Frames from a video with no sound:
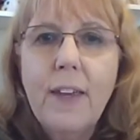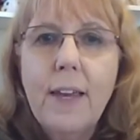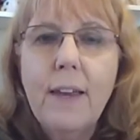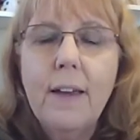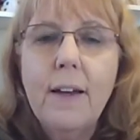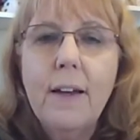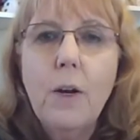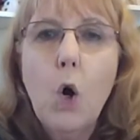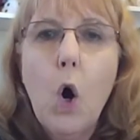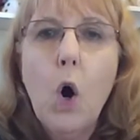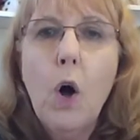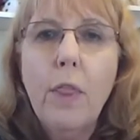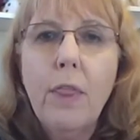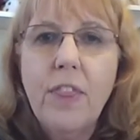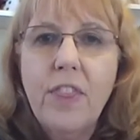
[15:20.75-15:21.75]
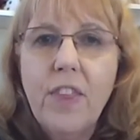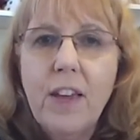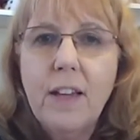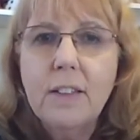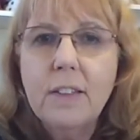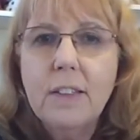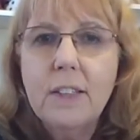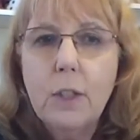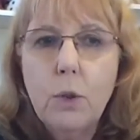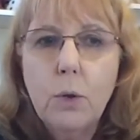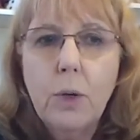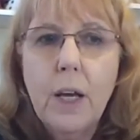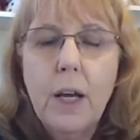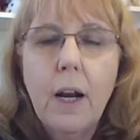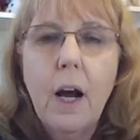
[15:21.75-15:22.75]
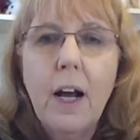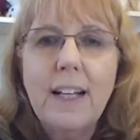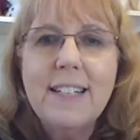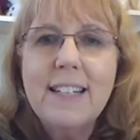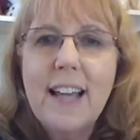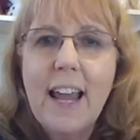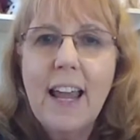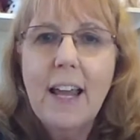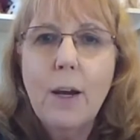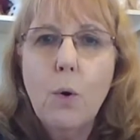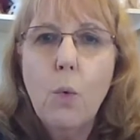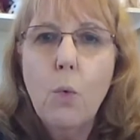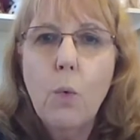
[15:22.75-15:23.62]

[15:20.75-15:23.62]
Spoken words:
in on things that you cannot take,